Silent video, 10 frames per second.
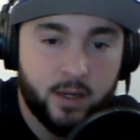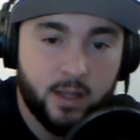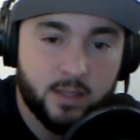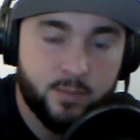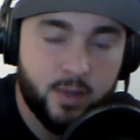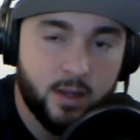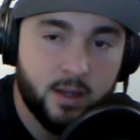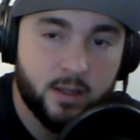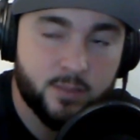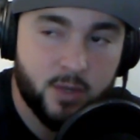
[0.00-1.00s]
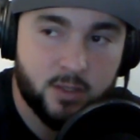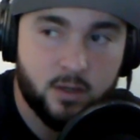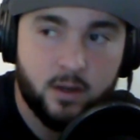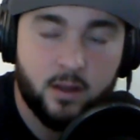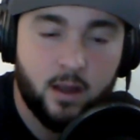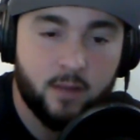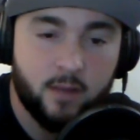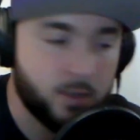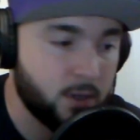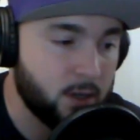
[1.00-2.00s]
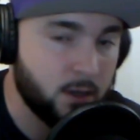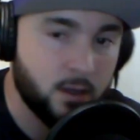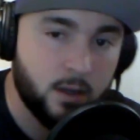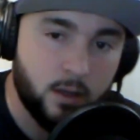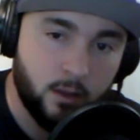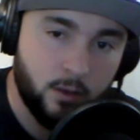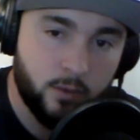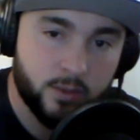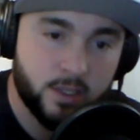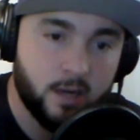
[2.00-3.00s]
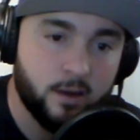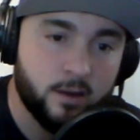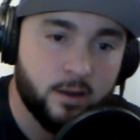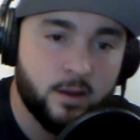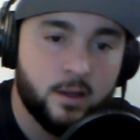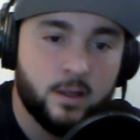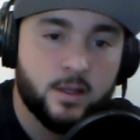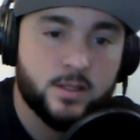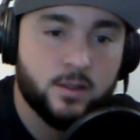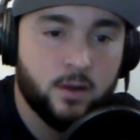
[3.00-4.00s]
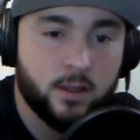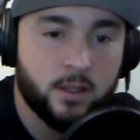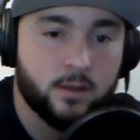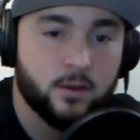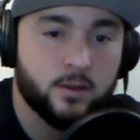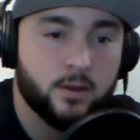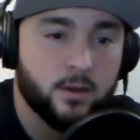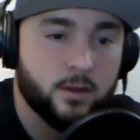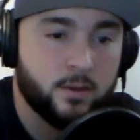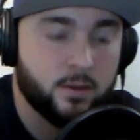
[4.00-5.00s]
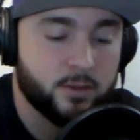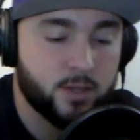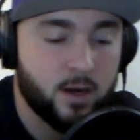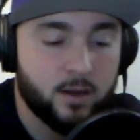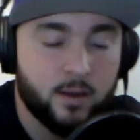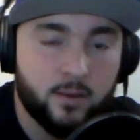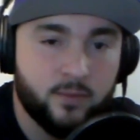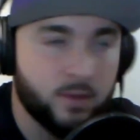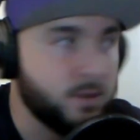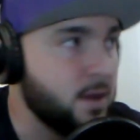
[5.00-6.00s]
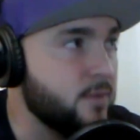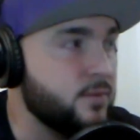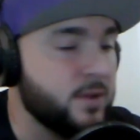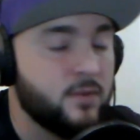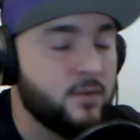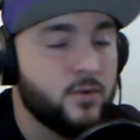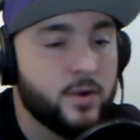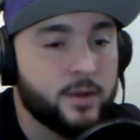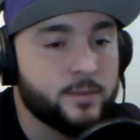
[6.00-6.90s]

that's big, especially after Luke retired. So I think they're trying to fill that void.